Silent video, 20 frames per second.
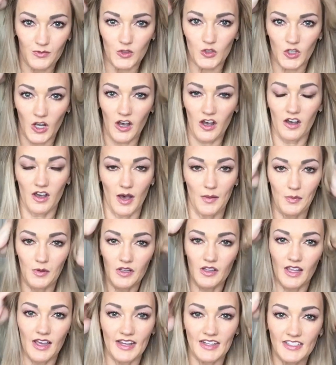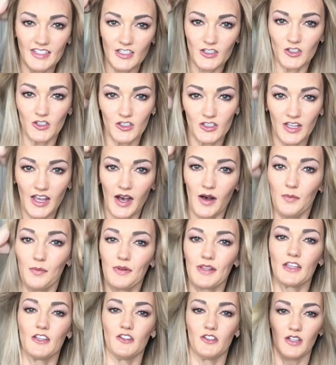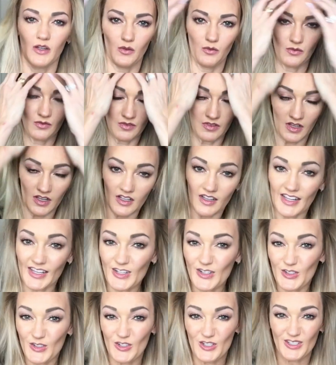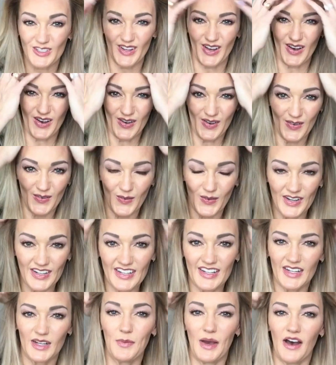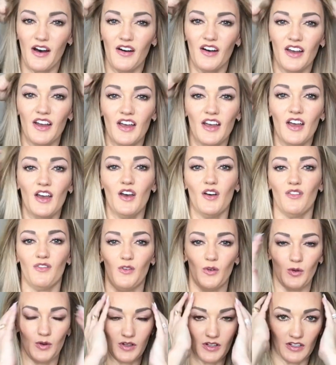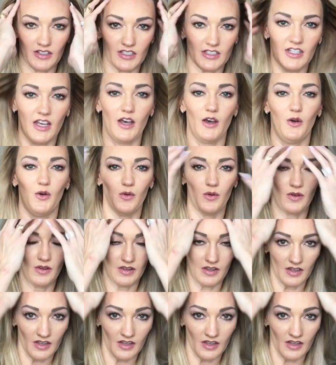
draw a couple lines at your scalp, like you said, like you just saw. We did about 4 or so.